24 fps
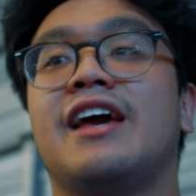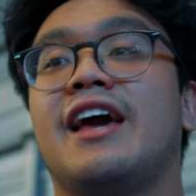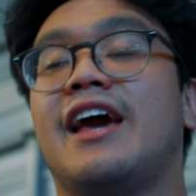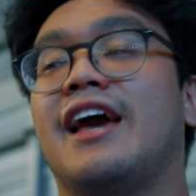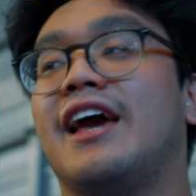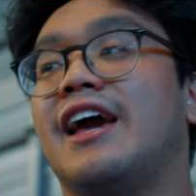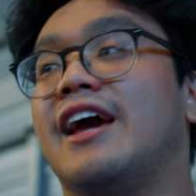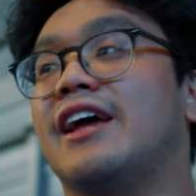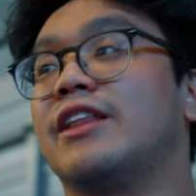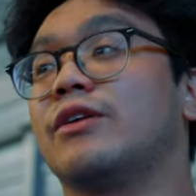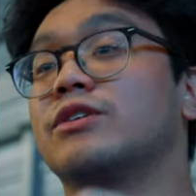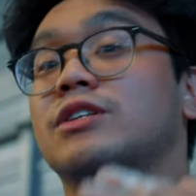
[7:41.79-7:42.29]

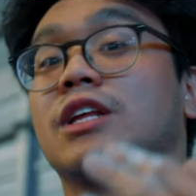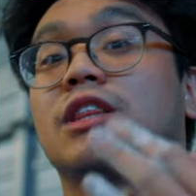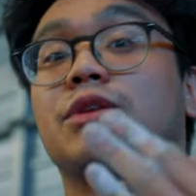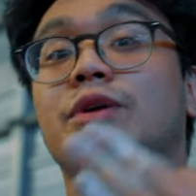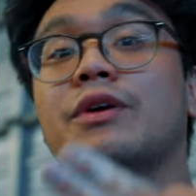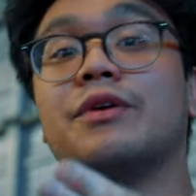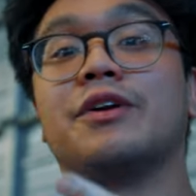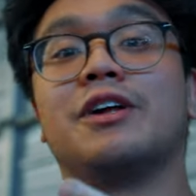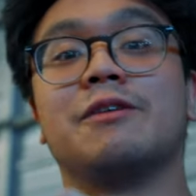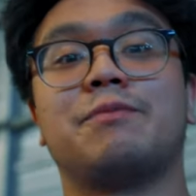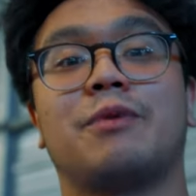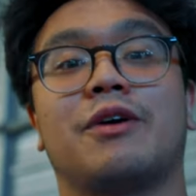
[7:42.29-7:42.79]
And those are three
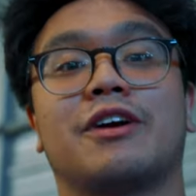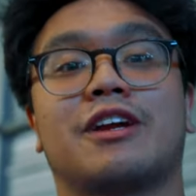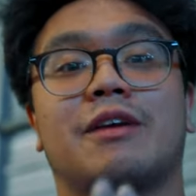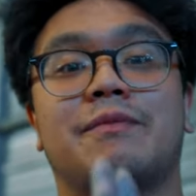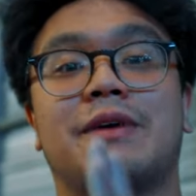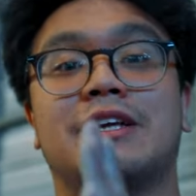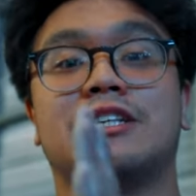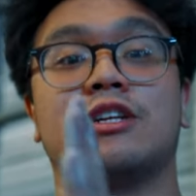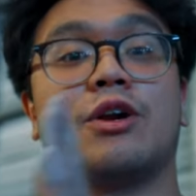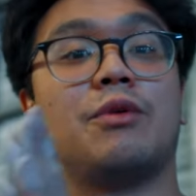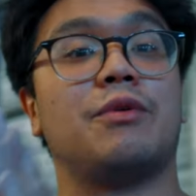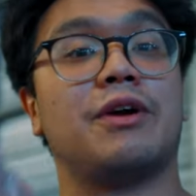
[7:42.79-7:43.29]
really important
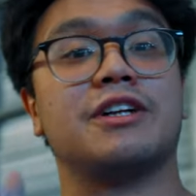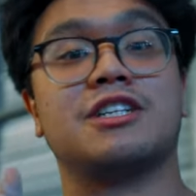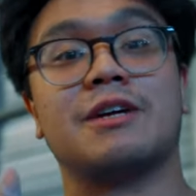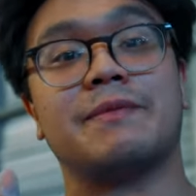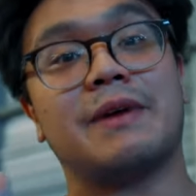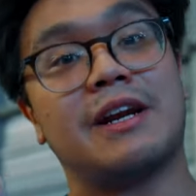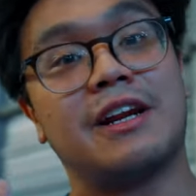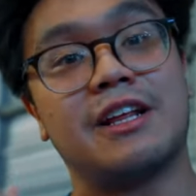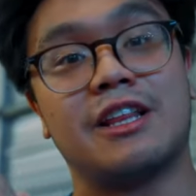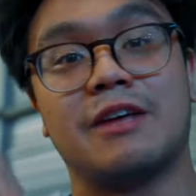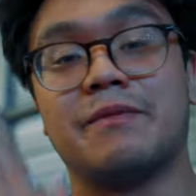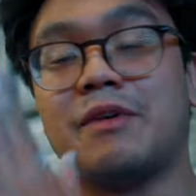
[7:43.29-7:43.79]
commands. You don't want to jump
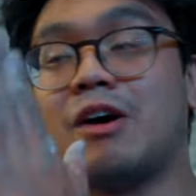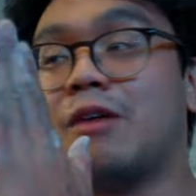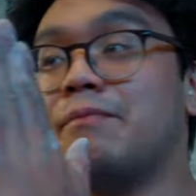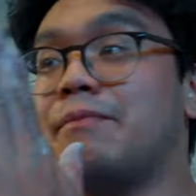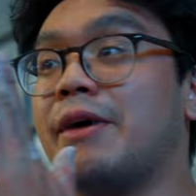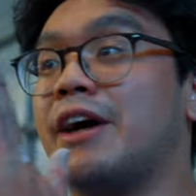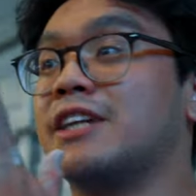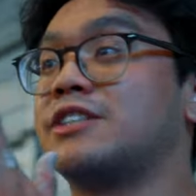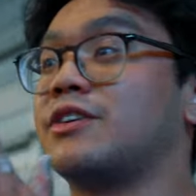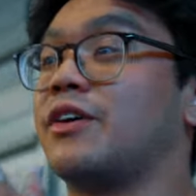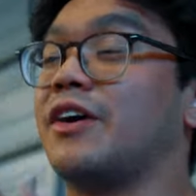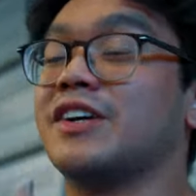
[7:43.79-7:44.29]
any of them on
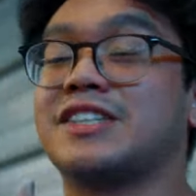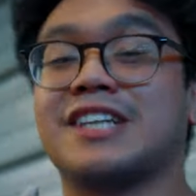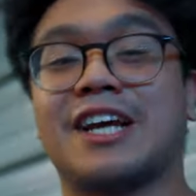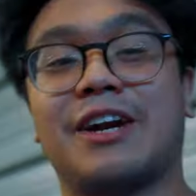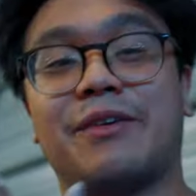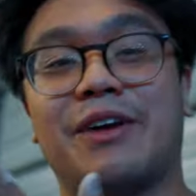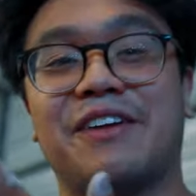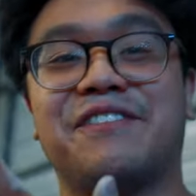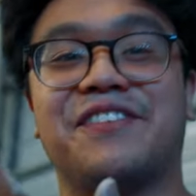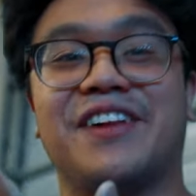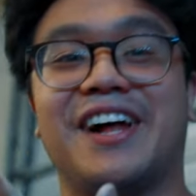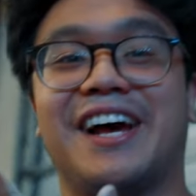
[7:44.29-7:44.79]
bench or else you get
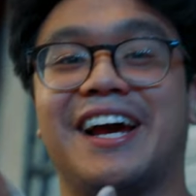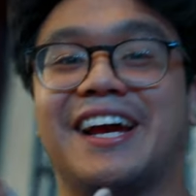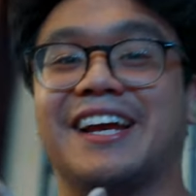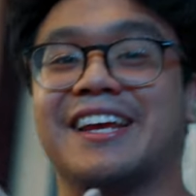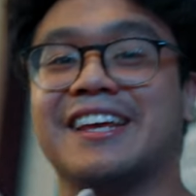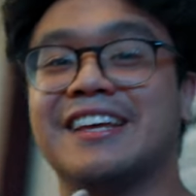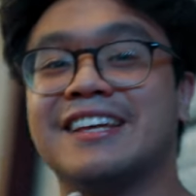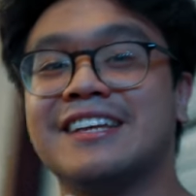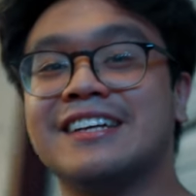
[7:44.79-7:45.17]
a red flag.